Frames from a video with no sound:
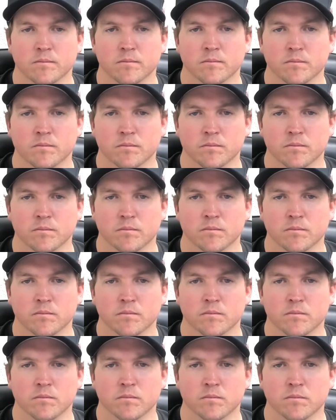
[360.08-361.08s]

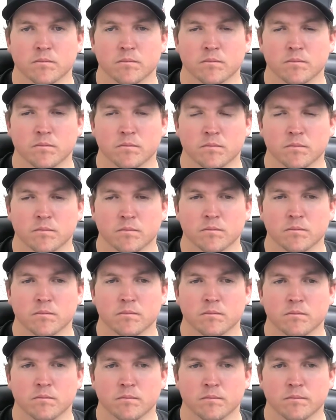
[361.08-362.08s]

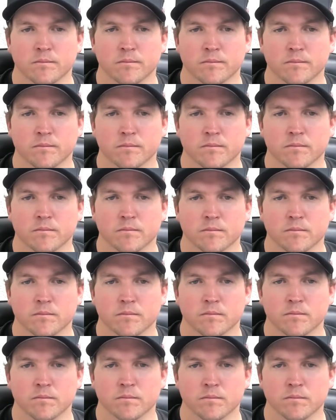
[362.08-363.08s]

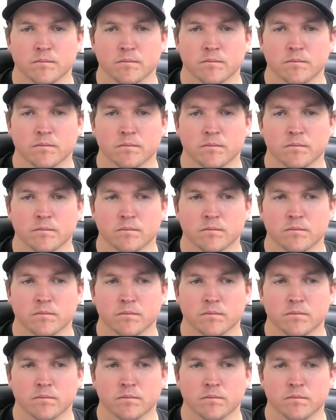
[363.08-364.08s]

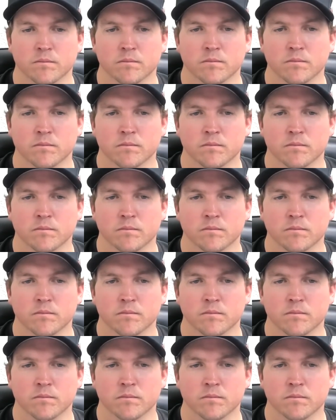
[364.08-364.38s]
This person isn't speaking.